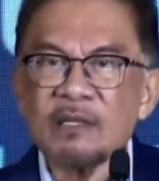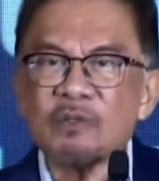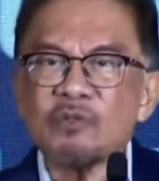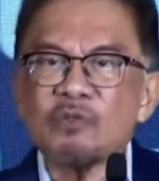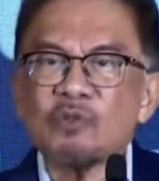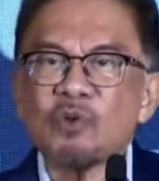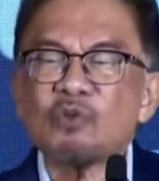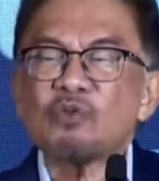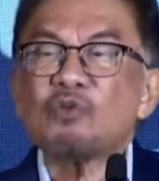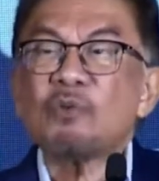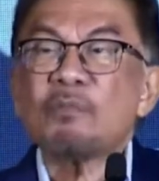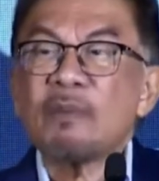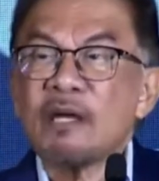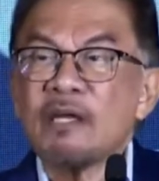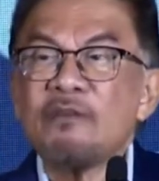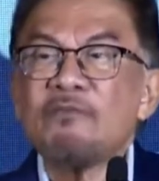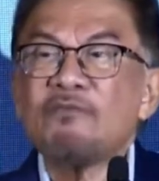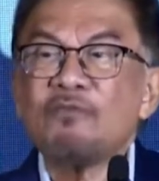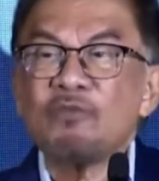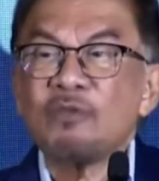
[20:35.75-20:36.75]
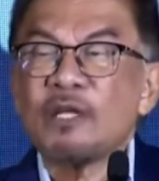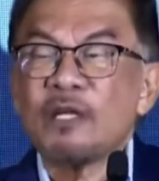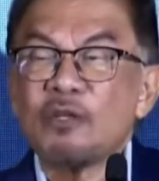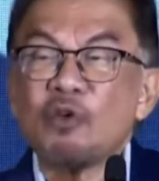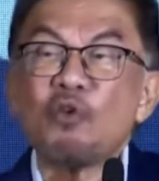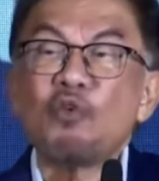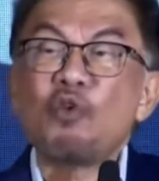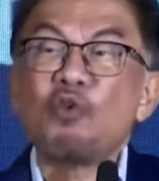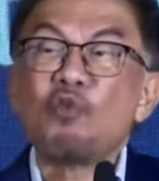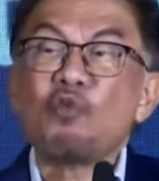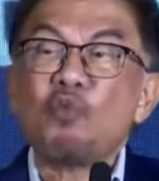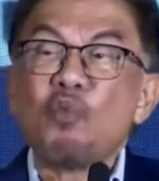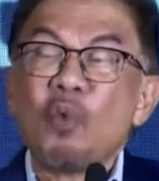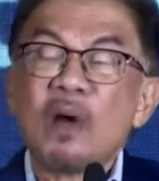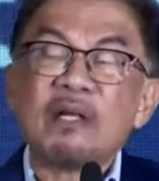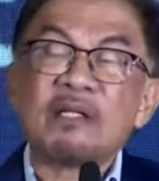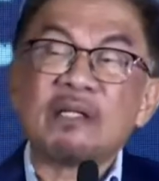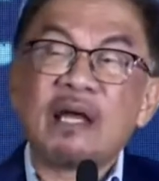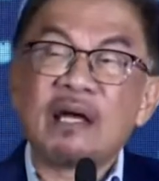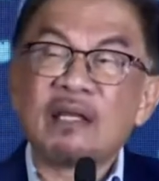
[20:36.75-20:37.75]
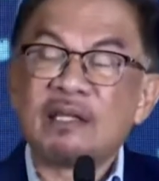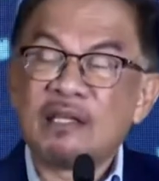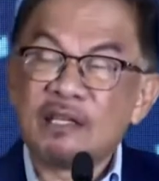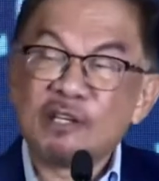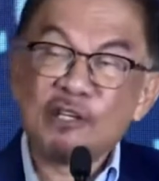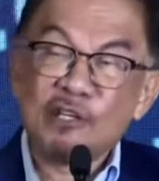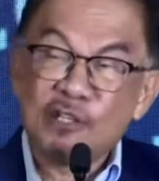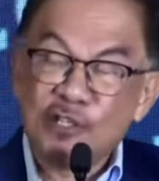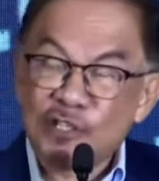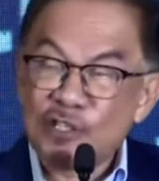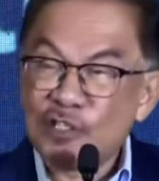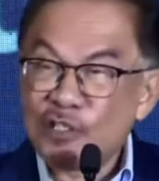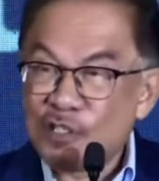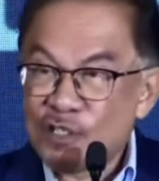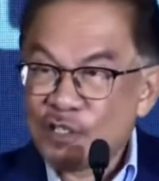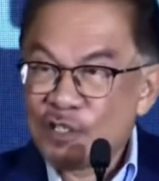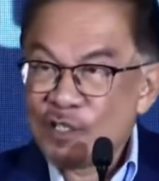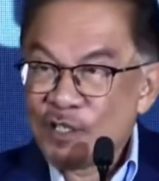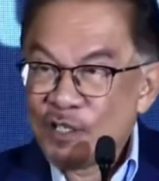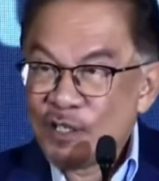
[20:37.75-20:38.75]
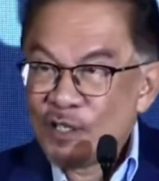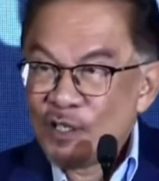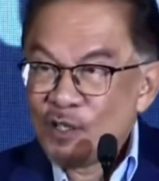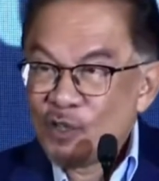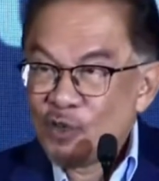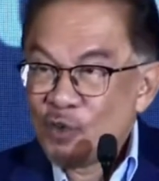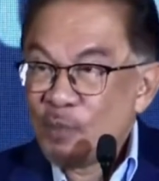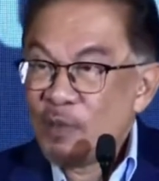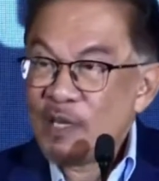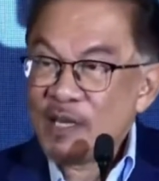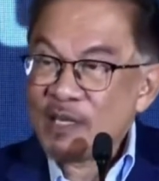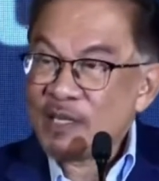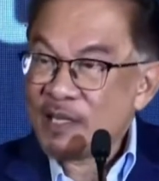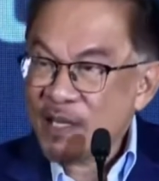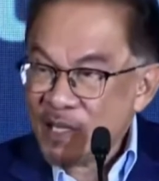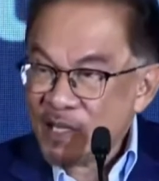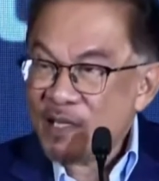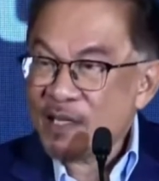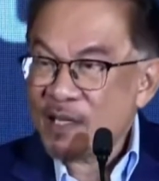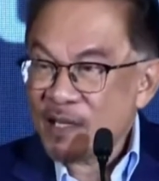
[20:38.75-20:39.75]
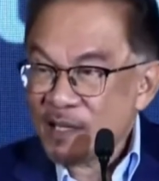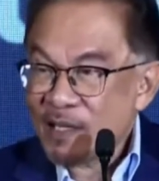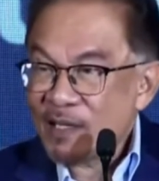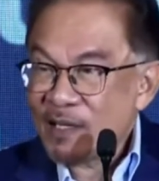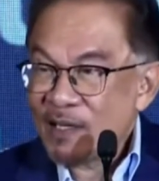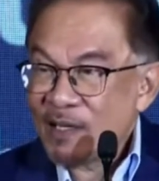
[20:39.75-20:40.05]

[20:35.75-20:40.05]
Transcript: is also mindful that they don't want other regions to be dictating.